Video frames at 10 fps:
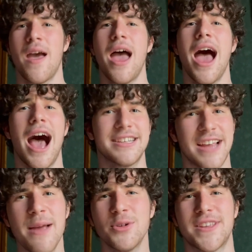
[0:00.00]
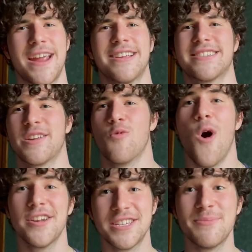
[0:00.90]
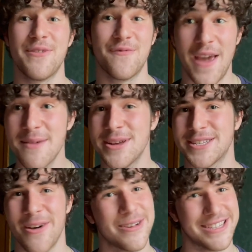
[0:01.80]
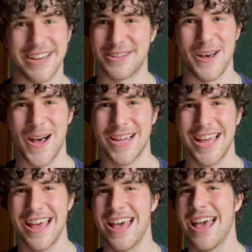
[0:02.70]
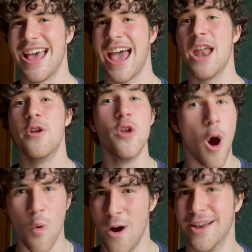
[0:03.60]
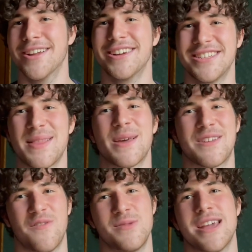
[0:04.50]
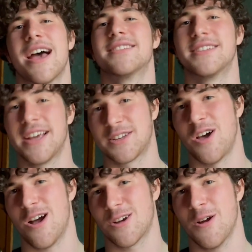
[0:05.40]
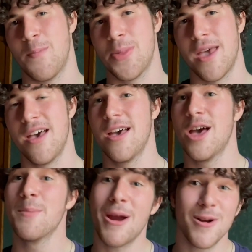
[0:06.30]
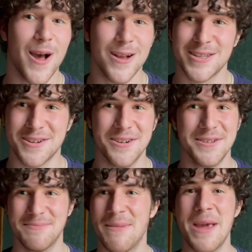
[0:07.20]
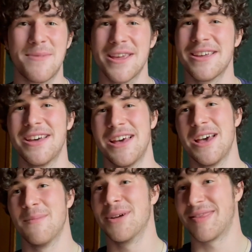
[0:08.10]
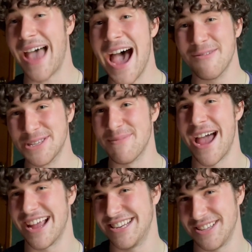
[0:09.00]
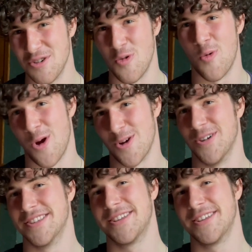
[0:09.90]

I simultaneously wanted to be famous on TikTok and no one to think of me as a TikToker. Paradoxical, maybe, but that was my ideal world.